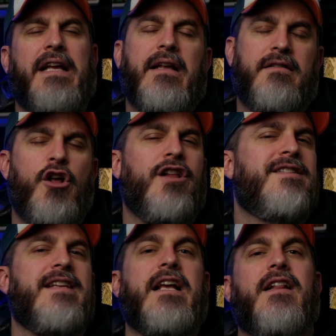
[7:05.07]
you know, call
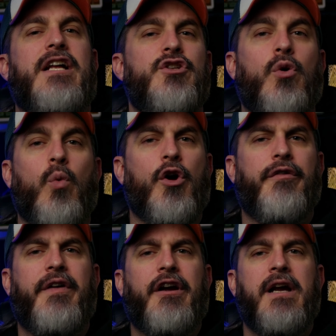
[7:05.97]
it psychological
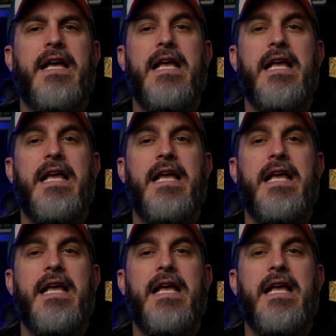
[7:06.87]
warfare.